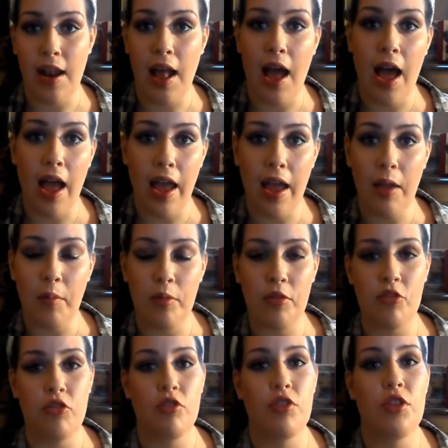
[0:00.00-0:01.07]
and I
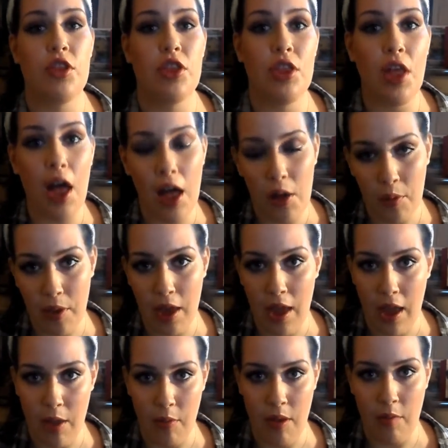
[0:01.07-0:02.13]
was just not
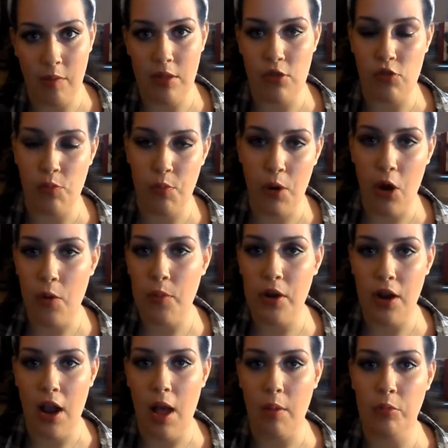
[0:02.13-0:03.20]
okay with having such a
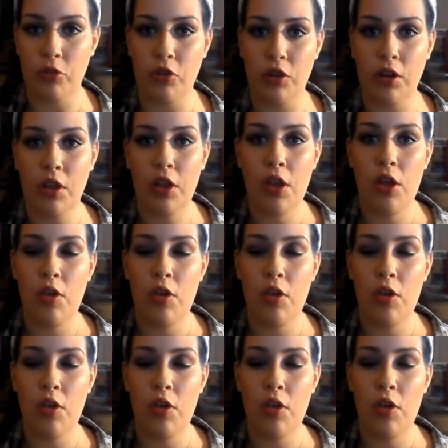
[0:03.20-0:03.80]
permanent option